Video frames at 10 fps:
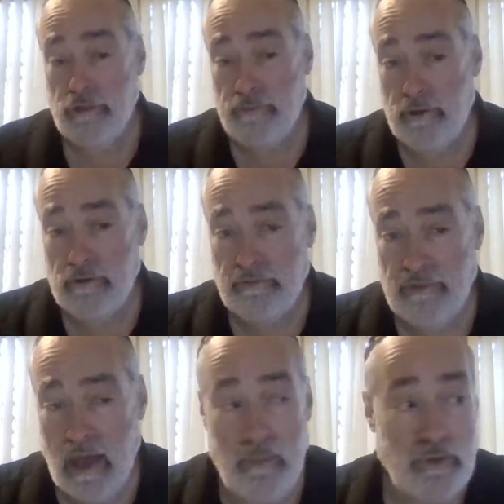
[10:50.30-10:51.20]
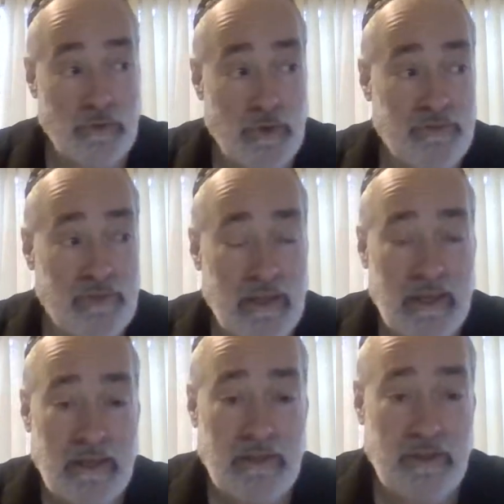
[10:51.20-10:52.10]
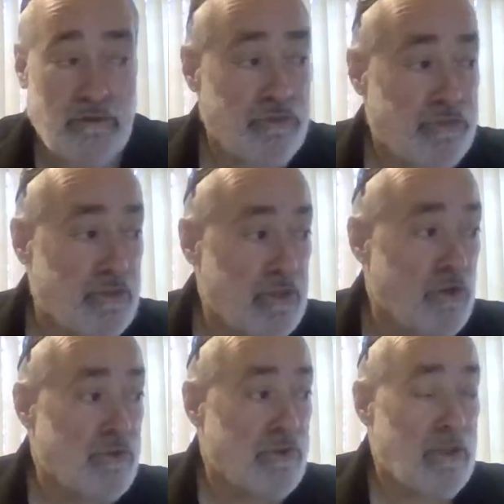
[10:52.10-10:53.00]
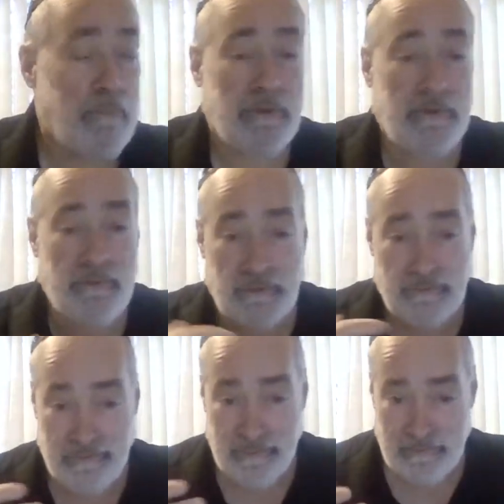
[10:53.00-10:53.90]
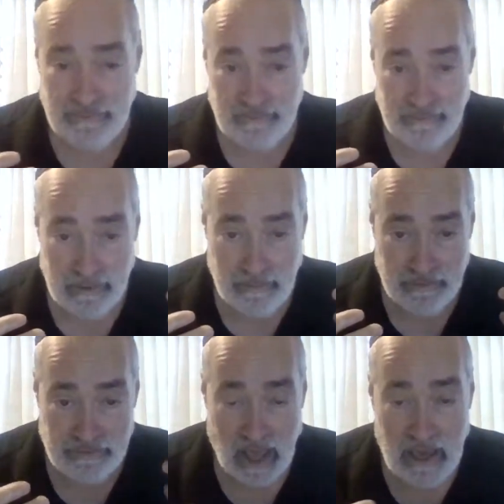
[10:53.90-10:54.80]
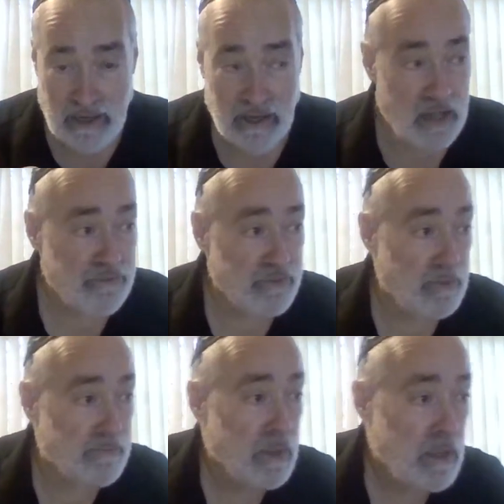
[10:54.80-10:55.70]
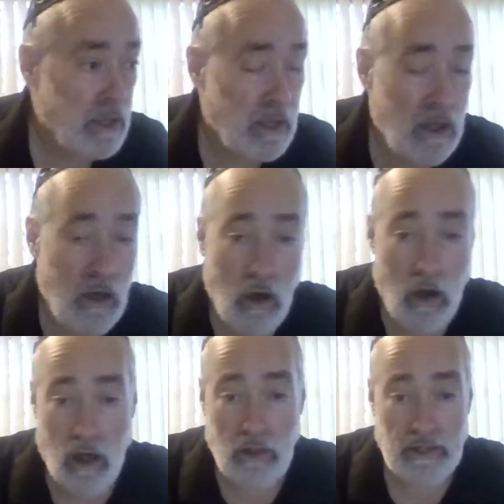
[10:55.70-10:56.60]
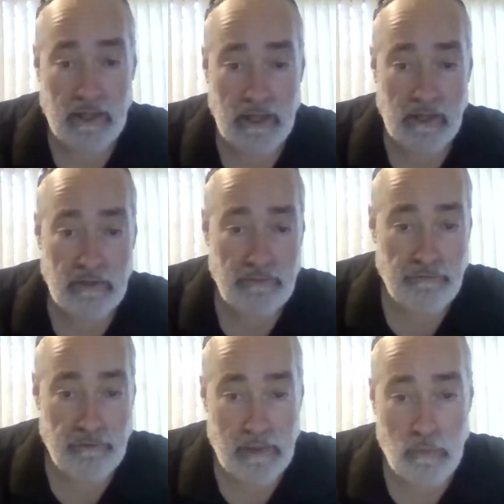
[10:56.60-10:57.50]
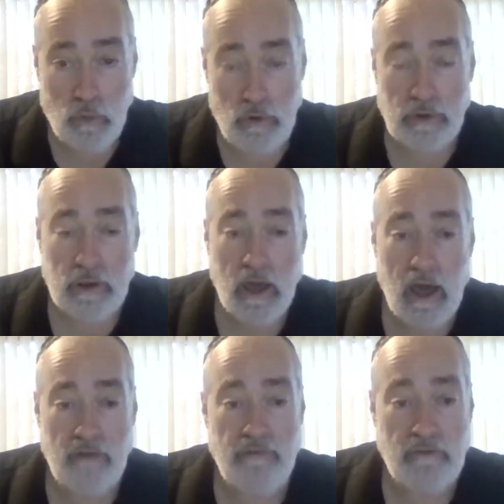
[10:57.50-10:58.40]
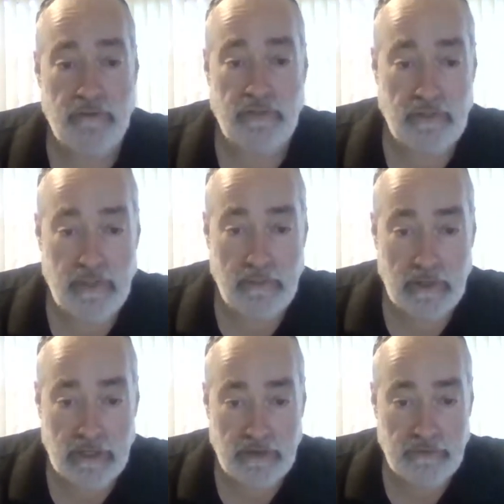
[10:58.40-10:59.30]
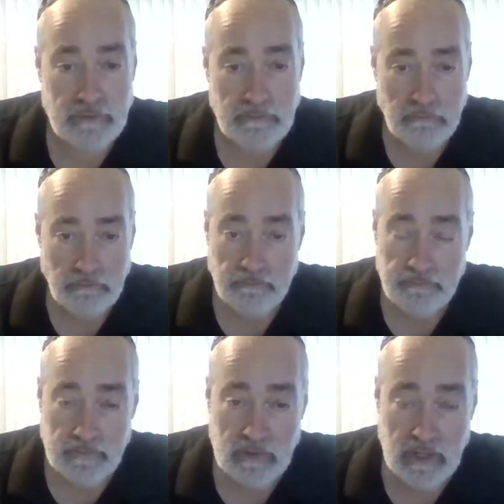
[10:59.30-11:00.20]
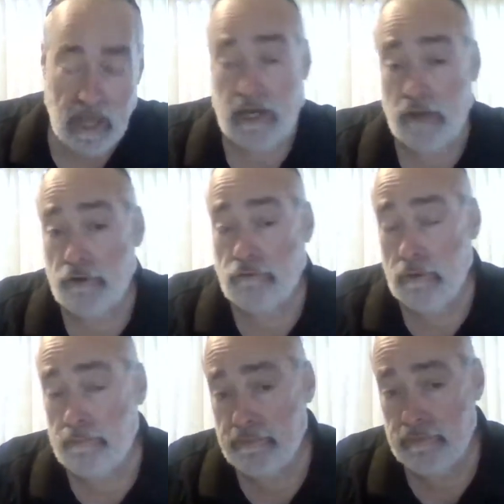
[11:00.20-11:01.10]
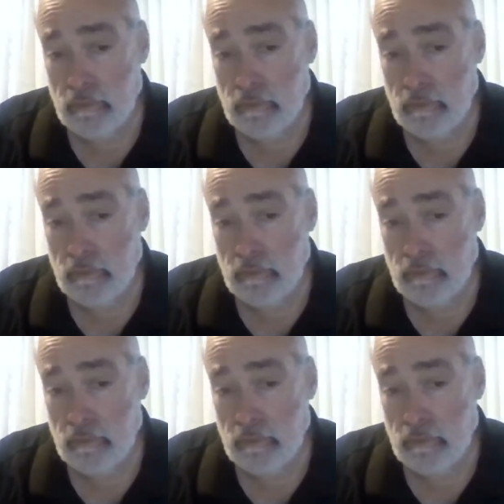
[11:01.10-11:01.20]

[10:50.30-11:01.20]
his period of time, which was the Christian notion that put Messiah concept all in the framework of everything they believed, like other groups